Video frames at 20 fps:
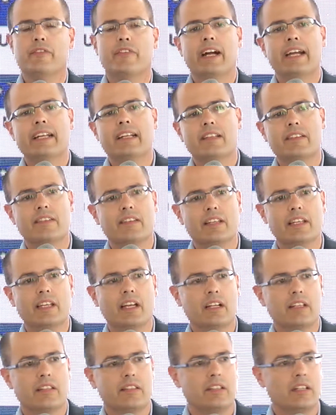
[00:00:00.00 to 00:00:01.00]
financing
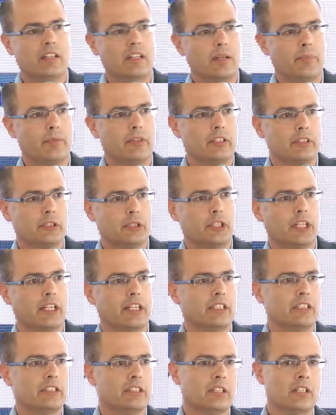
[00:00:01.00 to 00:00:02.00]
young startups has
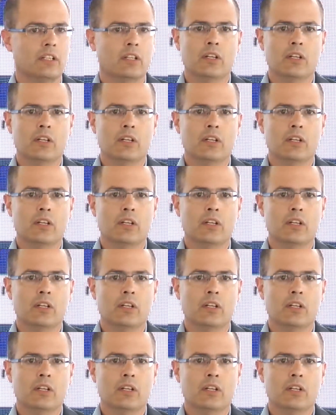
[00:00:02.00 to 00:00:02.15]
changed